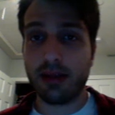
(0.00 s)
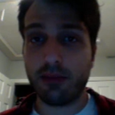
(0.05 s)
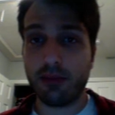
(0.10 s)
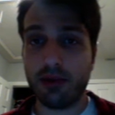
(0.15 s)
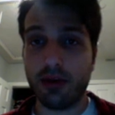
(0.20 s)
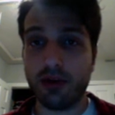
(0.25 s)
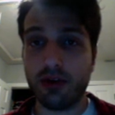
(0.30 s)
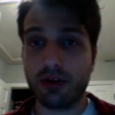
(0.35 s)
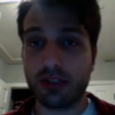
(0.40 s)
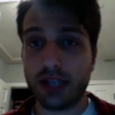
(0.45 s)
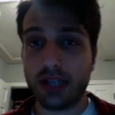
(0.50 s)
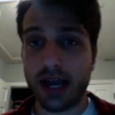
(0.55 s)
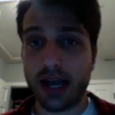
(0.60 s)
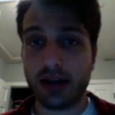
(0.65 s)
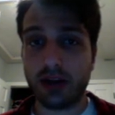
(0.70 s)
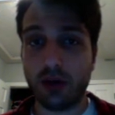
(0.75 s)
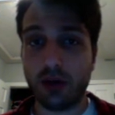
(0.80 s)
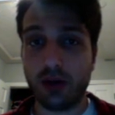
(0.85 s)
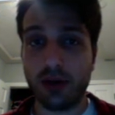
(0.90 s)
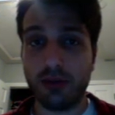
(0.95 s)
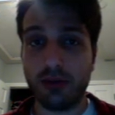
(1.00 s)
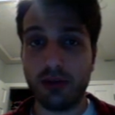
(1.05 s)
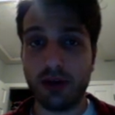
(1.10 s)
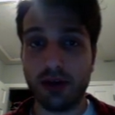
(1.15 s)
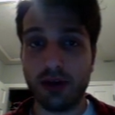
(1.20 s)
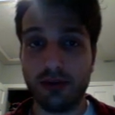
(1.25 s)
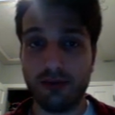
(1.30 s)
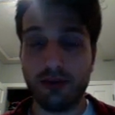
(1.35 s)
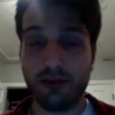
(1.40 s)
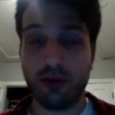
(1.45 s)
you know, exactly what I'm looking
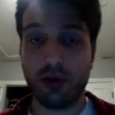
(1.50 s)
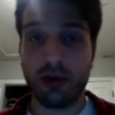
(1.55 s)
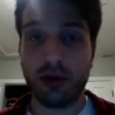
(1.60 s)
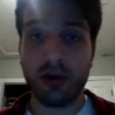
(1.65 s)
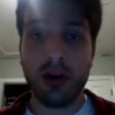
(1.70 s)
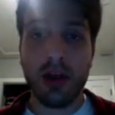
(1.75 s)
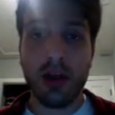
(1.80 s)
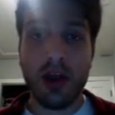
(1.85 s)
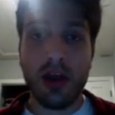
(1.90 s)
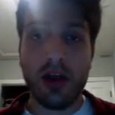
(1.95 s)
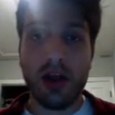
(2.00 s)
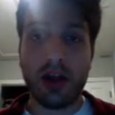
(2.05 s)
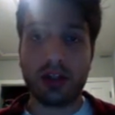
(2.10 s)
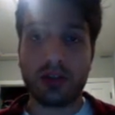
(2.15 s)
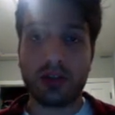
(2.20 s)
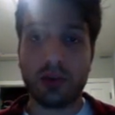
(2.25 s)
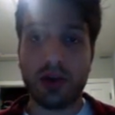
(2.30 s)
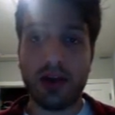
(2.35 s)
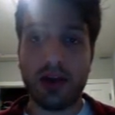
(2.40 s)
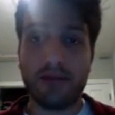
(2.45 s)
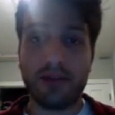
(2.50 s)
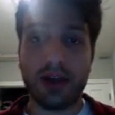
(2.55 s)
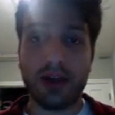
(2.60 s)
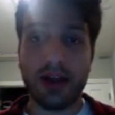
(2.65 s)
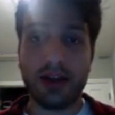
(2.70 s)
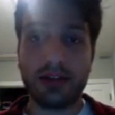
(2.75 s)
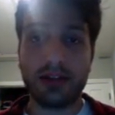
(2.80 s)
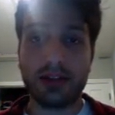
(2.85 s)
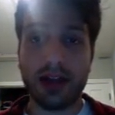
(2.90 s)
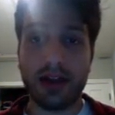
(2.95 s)
for. All right, so what I've done
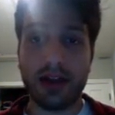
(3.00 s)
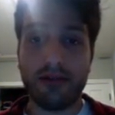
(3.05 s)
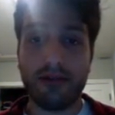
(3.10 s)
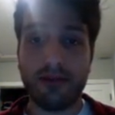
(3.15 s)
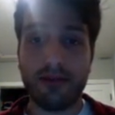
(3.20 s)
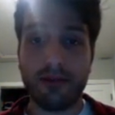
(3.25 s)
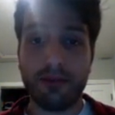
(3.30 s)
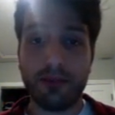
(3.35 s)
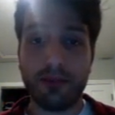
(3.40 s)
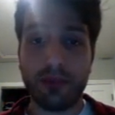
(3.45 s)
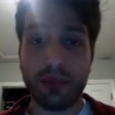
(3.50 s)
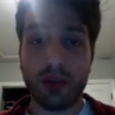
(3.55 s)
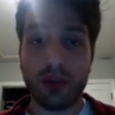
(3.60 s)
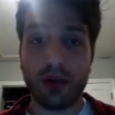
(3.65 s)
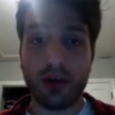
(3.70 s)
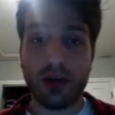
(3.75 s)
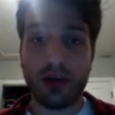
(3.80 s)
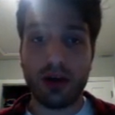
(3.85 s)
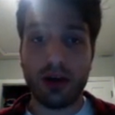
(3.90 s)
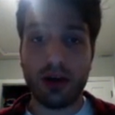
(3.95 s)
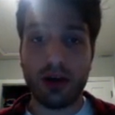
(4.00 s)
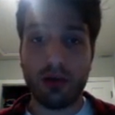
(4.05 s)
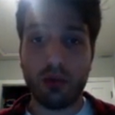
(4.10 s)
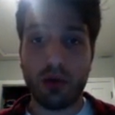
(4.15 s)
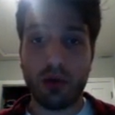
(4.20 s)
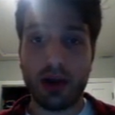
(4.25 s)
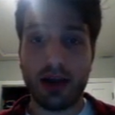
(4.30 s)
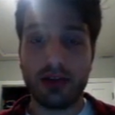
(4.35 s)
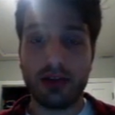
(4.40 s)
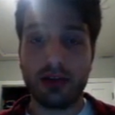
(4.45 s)
is I've uh, what
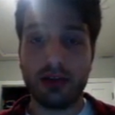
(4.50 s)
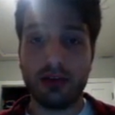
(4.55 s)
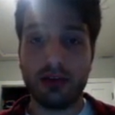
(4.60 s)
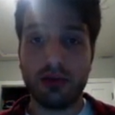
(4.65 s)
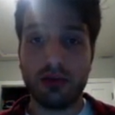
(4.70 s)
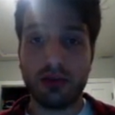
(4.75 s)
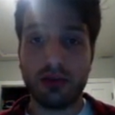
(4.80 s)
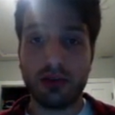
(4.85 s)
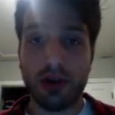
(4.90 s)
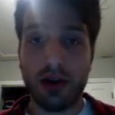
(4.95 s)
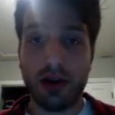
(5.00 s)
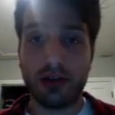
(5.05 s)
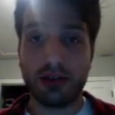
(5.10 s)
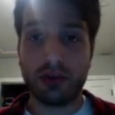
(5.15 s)
I do, all right, so